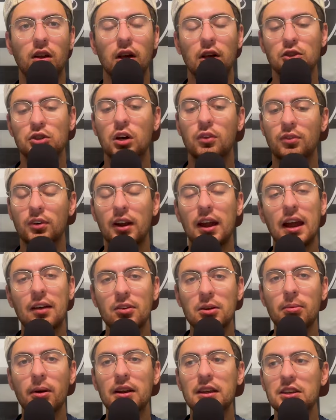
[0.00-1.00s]
So for
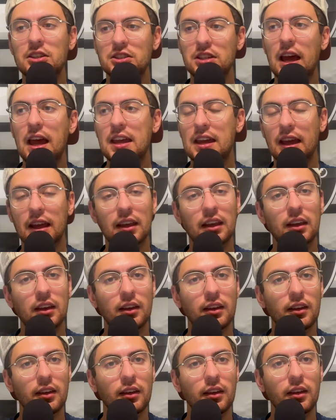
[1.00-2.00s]
everybody saying,
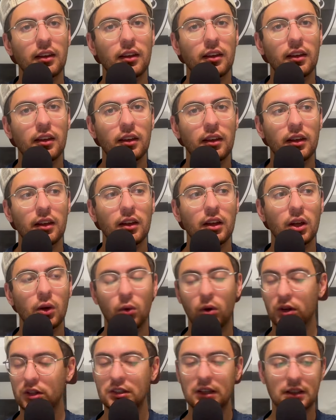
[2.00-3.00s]

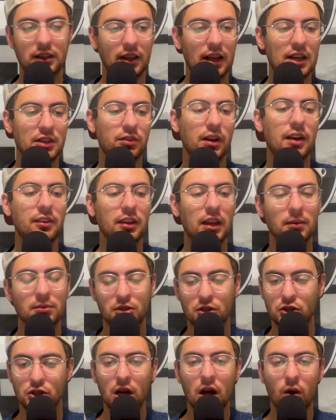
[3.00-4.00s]
well, he's got the last 5 games
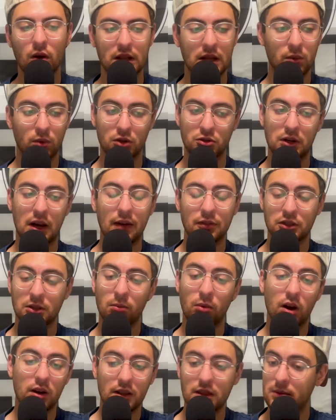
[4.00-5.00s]
to show, and then we'll draft
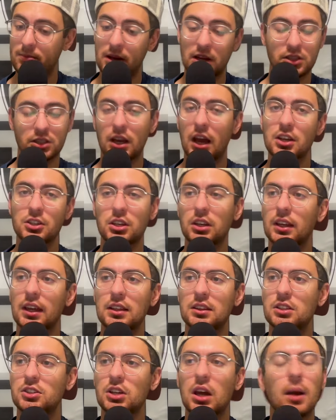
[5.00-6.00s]
someone, and the best guy's going to get
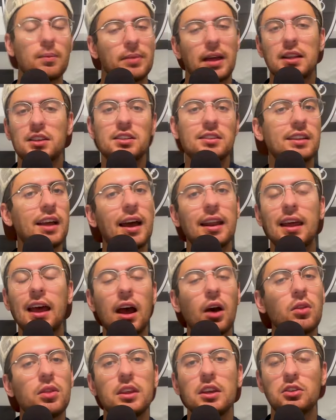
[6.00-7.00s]
the job. That's not
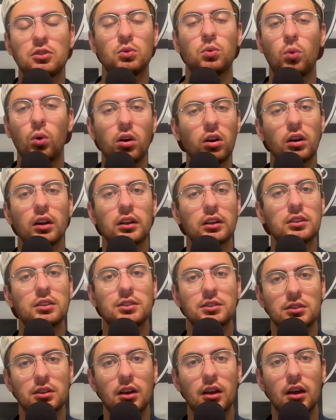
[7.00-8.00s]
how this
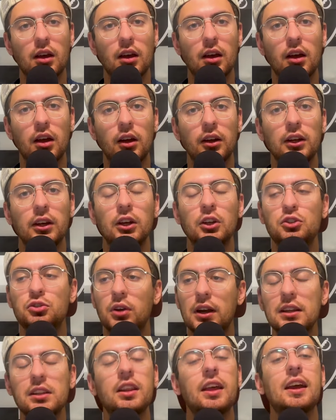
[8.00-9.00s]
works.
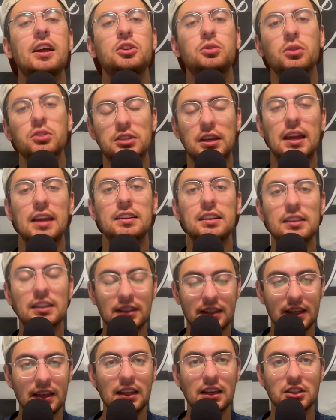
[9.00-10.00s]
Trey Lance was handed the
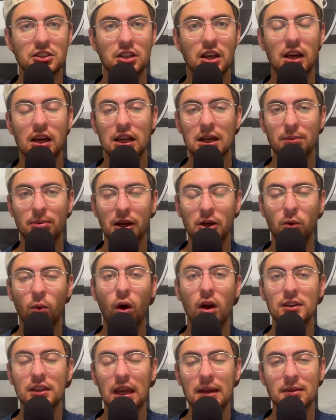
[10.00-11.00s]
keys. He played
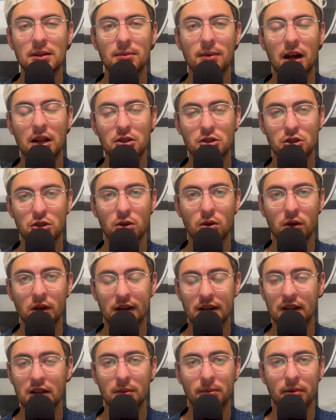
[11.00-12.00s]
1 game in a monsoon, and
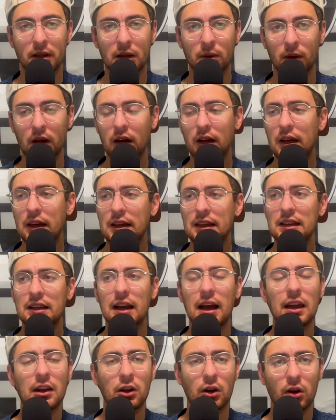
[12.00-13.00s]
he didn't play well. He
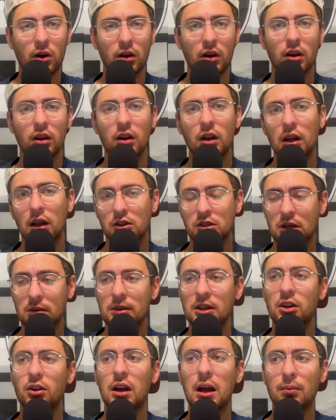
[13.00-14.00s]
got hurt. Jimmy
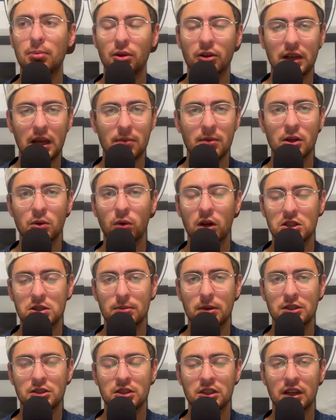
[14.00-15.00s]
Garoppolo came in, won a
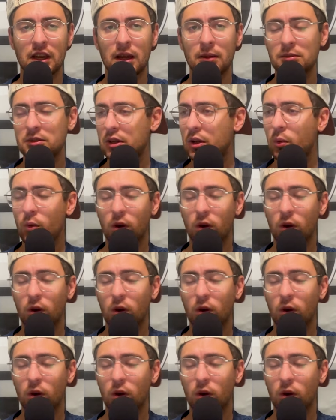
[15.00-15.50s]
bunch of games,